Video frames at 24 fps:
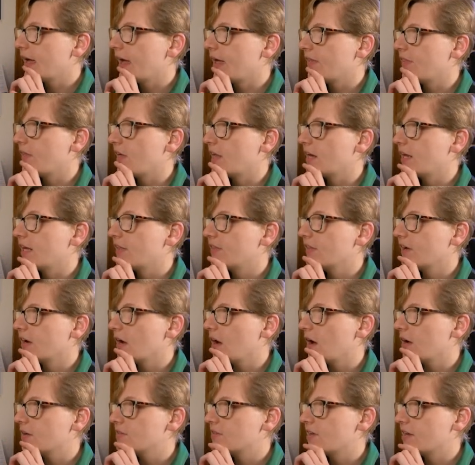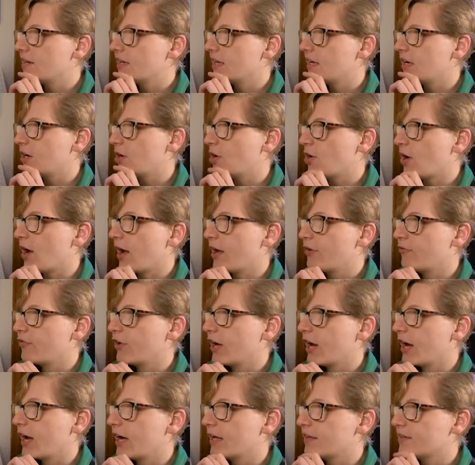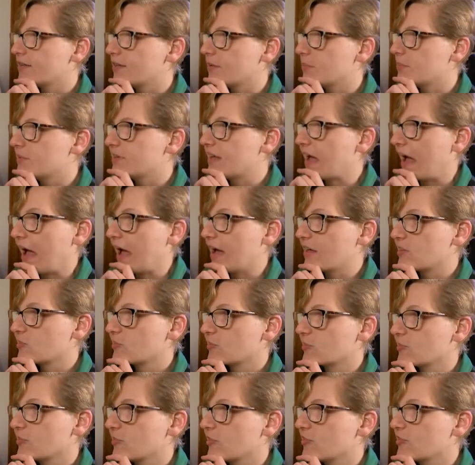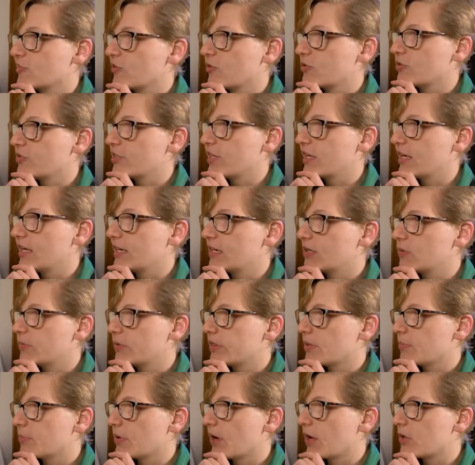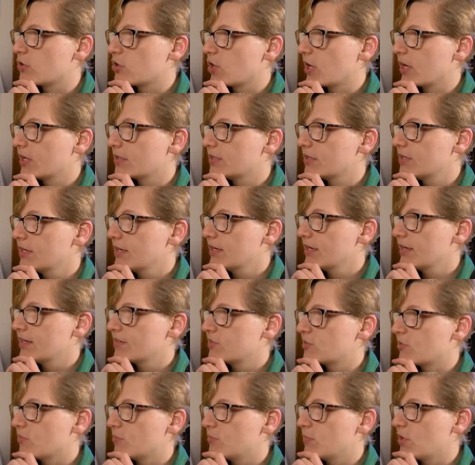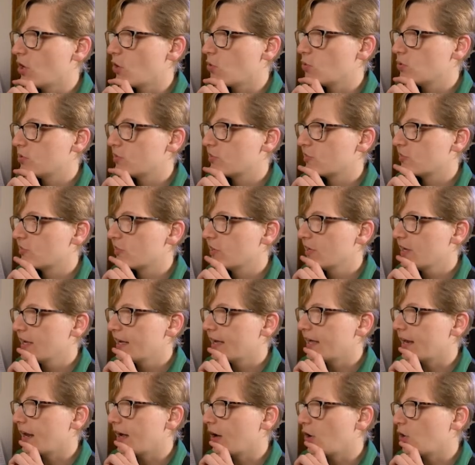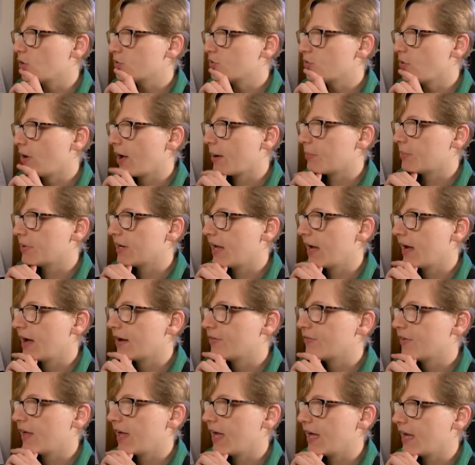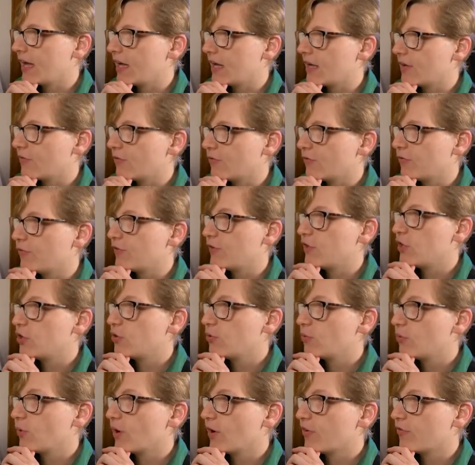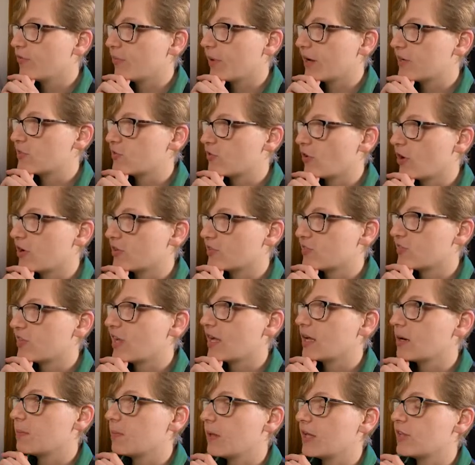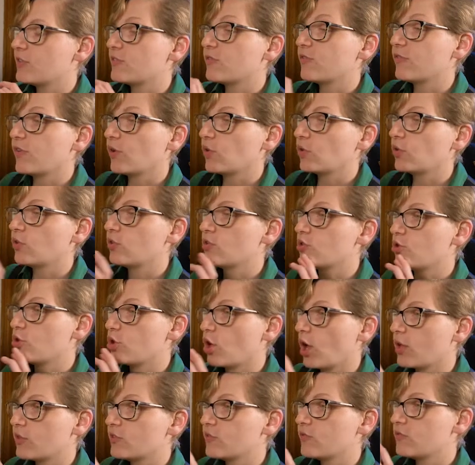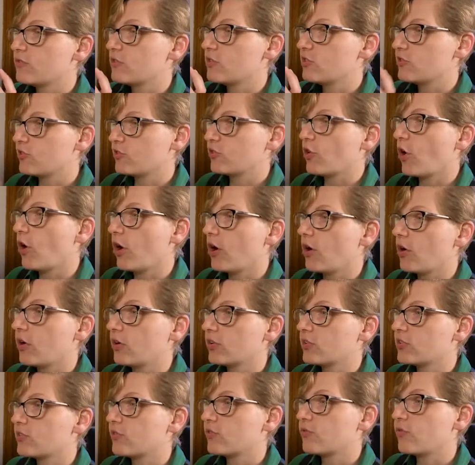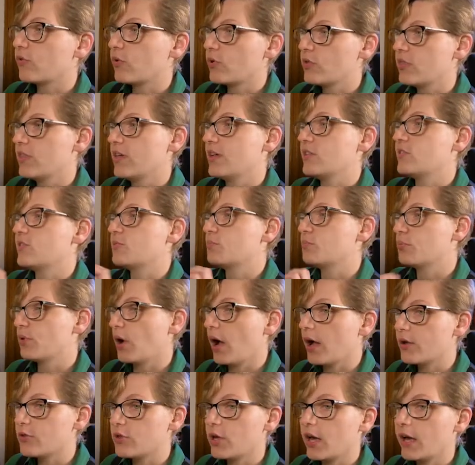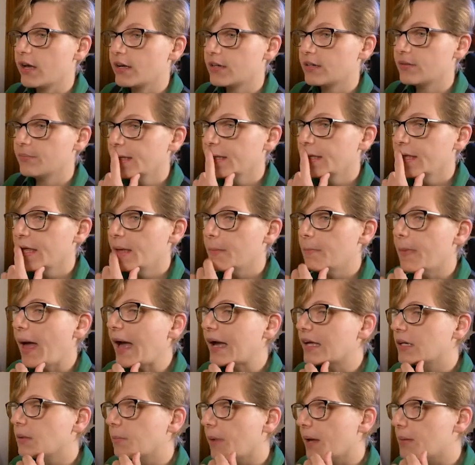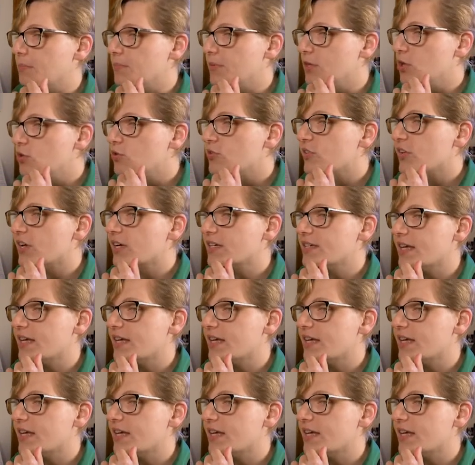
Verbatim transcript: And then in the content here, I've got some tasks associated with the project, some notes, and I also happen to have a view of my songs database filtered just for the songs for this project. Back into my music